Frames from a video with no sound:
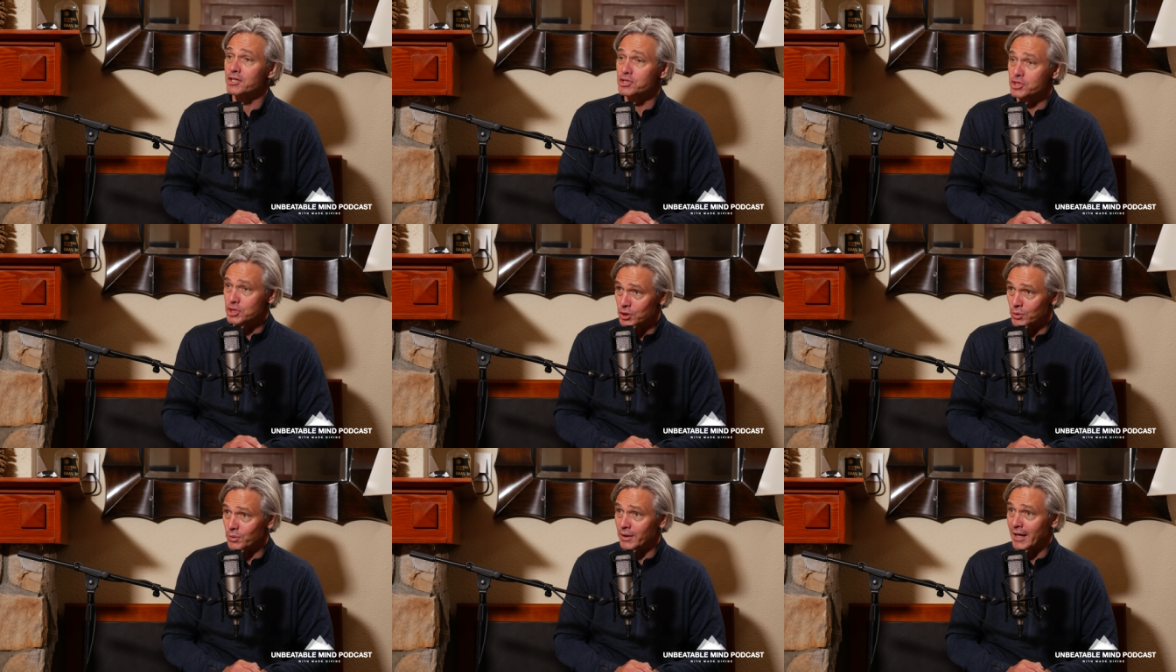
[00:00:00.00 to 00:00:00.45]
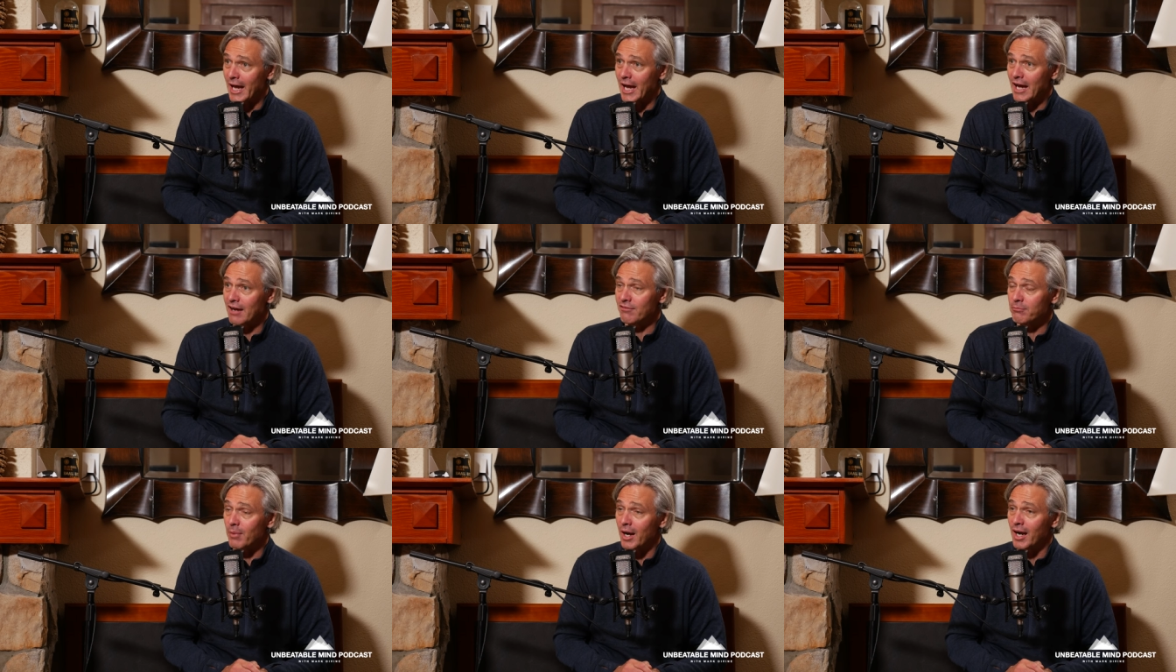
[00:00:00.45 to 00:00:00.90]
at two and a
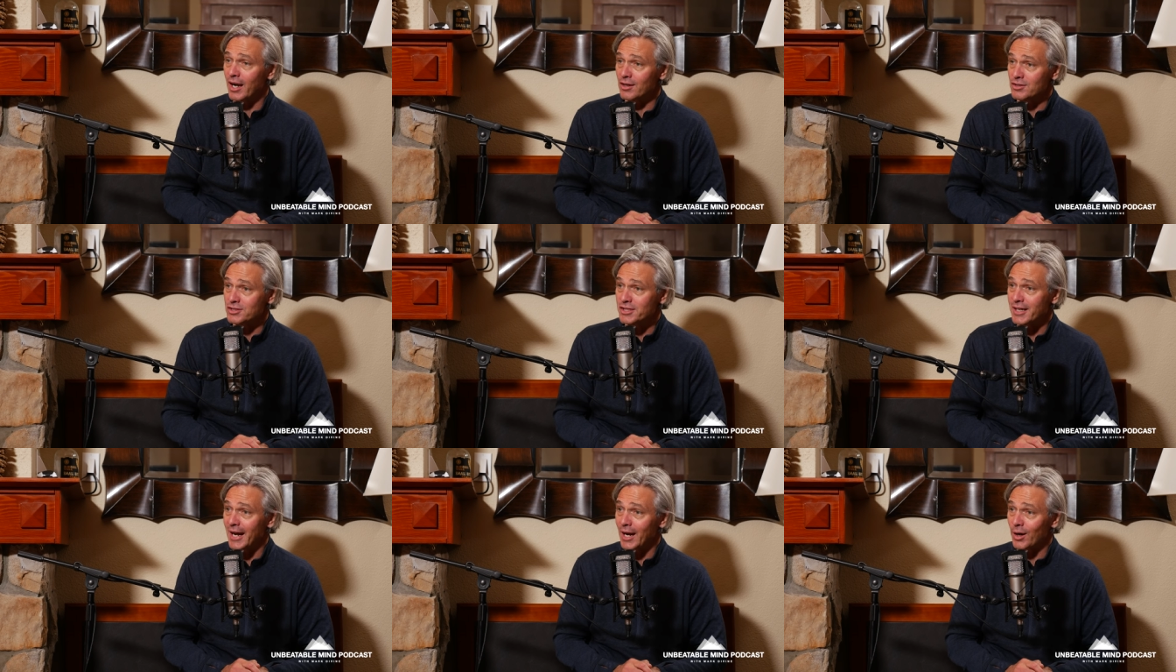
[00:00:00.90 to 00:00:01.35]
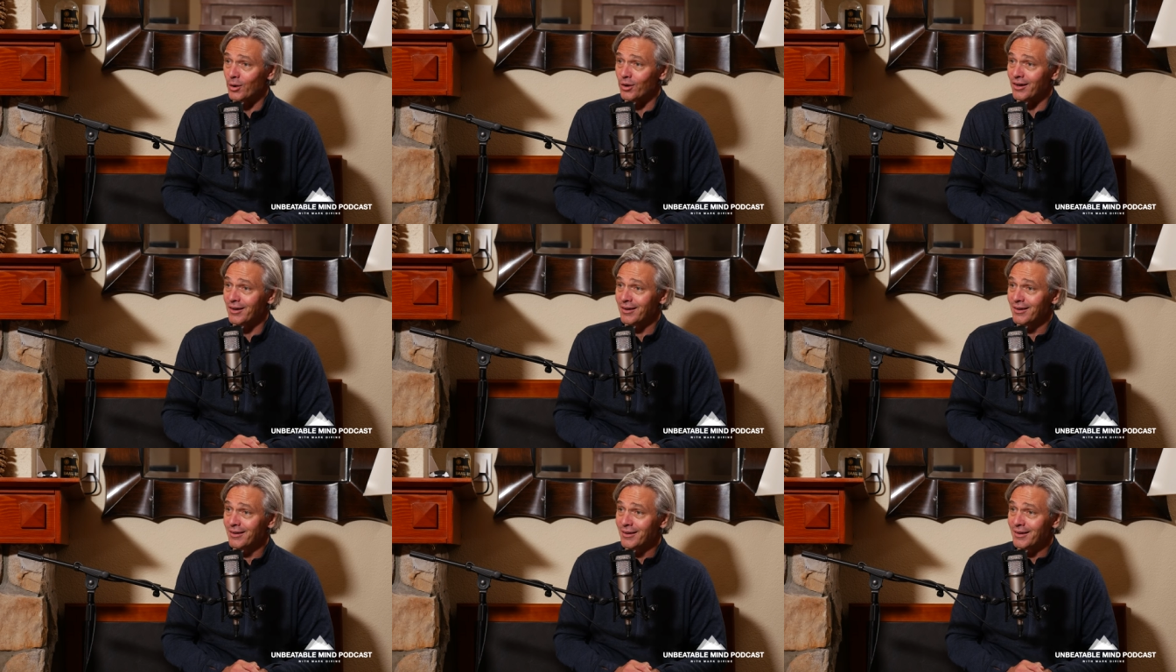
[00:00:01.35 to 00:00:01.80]
half miles an
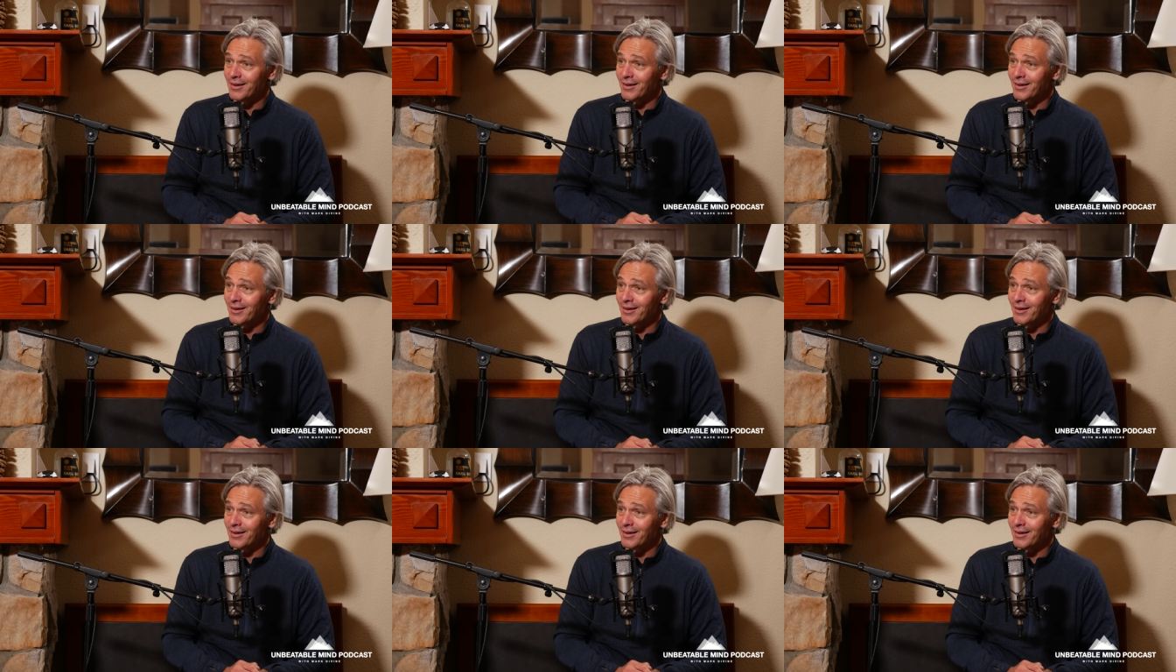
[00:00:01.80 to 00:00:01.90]
hour.